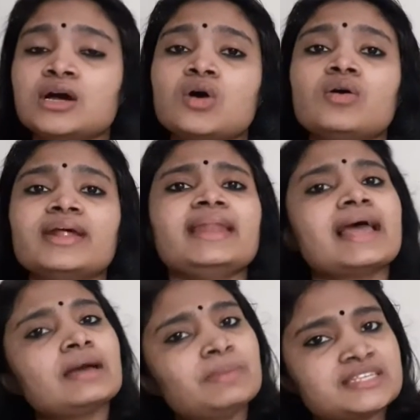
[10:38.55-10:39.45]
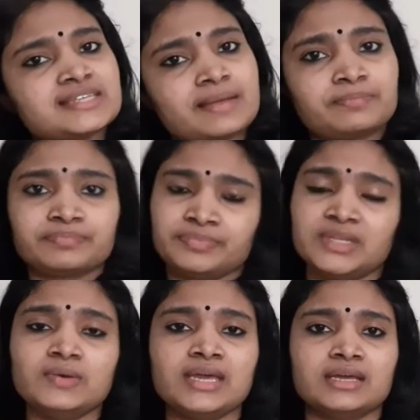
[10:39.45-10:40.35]
or a lab exam.
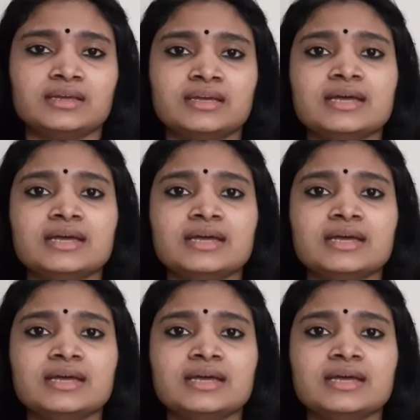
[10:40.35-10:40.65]
Okay.